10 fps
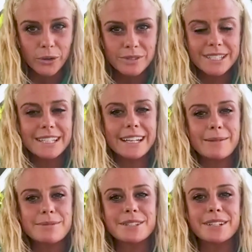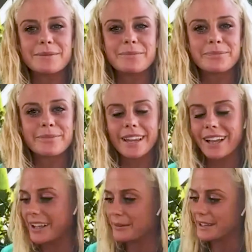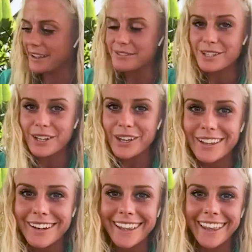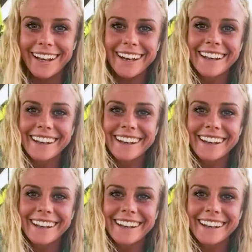owns in Amsterdam. Oh, I would love to go there again.